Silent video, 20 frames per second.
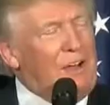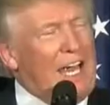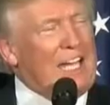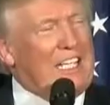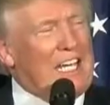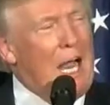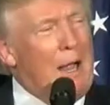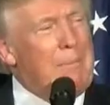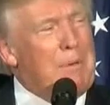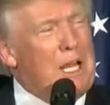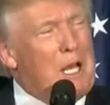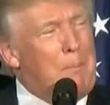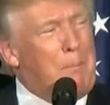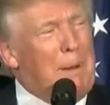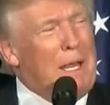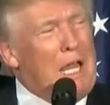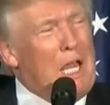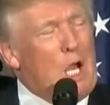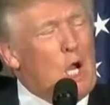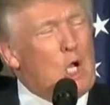fact, I'm going to
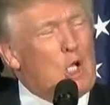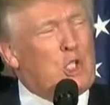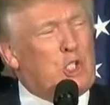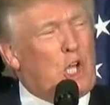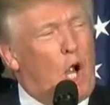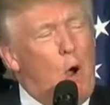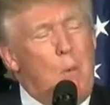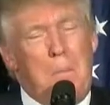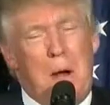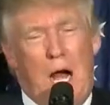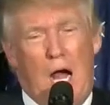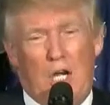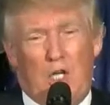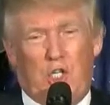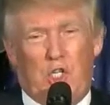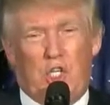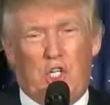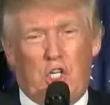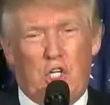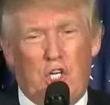be here so
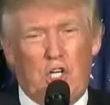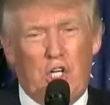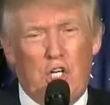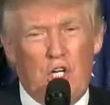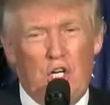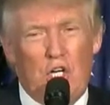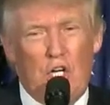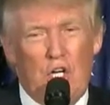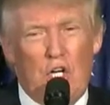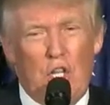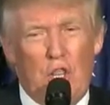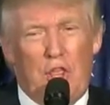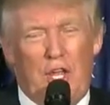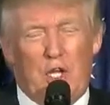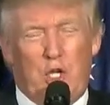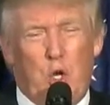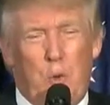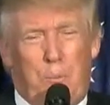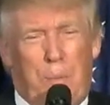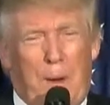much
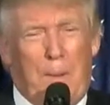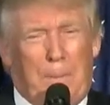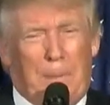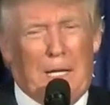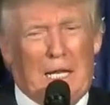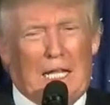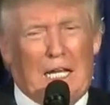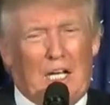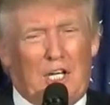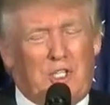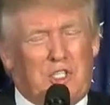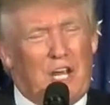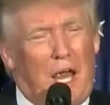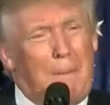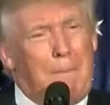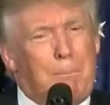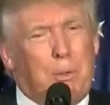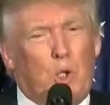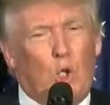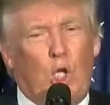that you people are going to
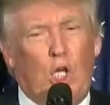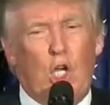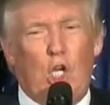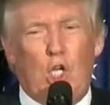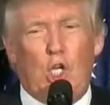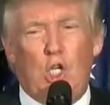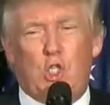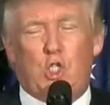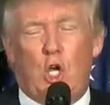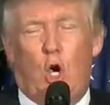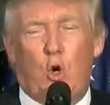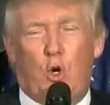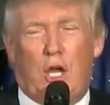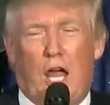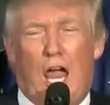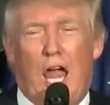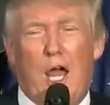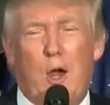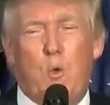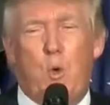say, please,
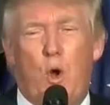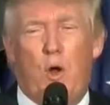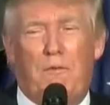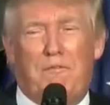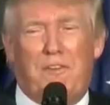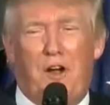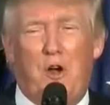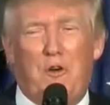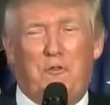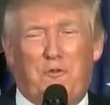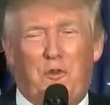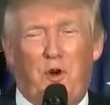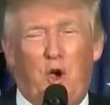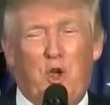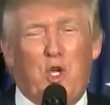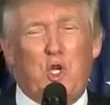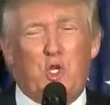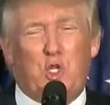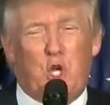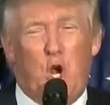okay, we'll vote
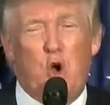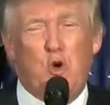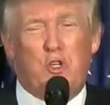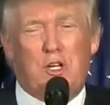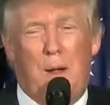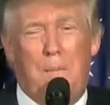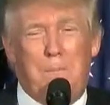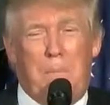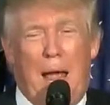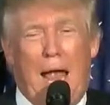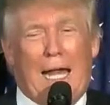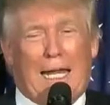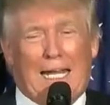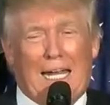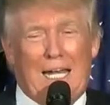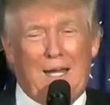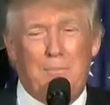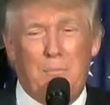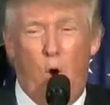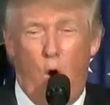for you. Don't come back
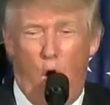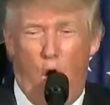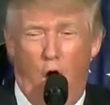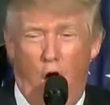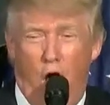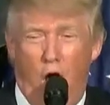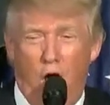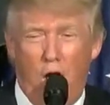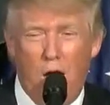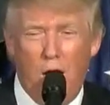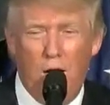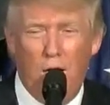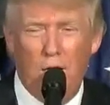anymore.